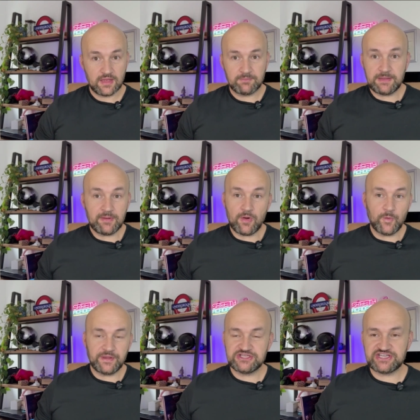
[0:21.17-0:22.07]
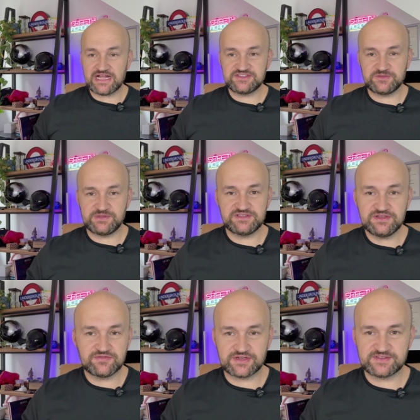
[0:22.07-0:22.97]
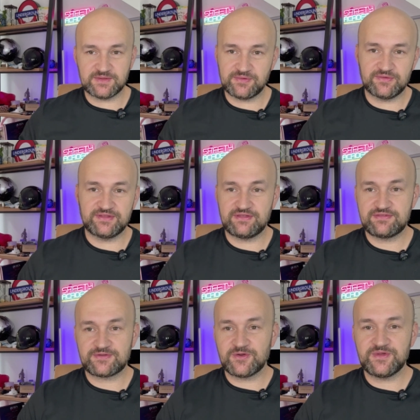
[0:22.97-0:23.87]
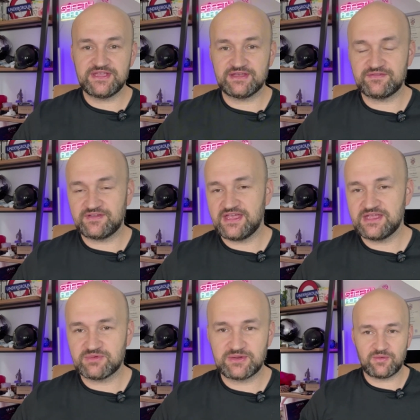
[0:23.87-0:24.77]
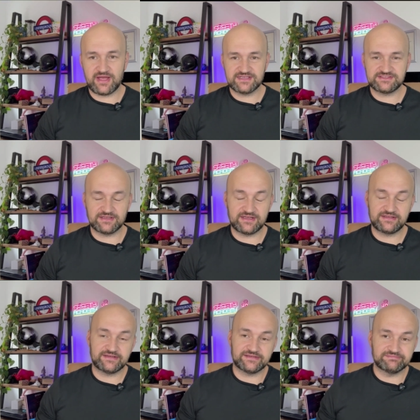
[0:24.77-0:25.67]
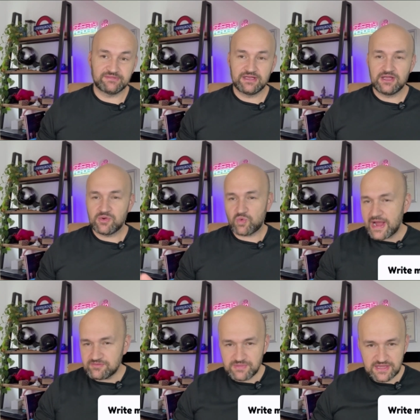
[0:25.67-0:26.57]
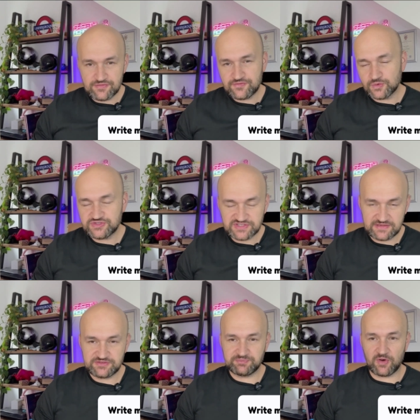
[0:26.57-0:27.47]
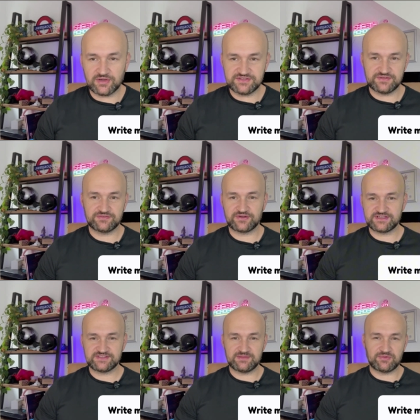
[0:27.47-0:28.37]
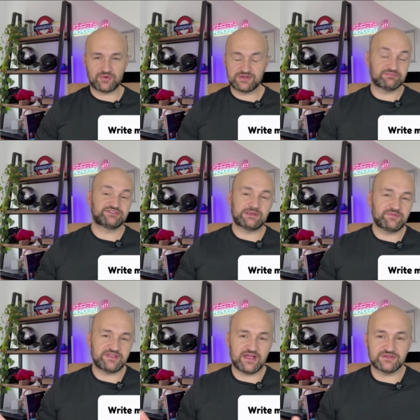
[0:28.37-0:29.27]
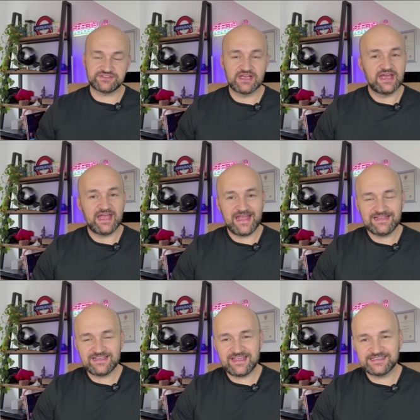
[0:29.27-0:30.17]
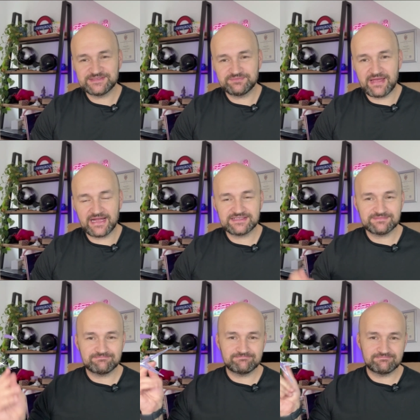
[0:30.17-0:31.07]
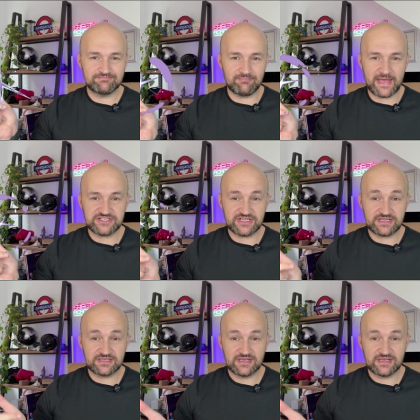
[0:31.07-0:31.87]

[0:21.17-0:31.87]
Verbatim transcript: People open ChatGPT, for example, and they throw in a vague request like, uh, write me a full safety policy, for example, or something else and they expect magic.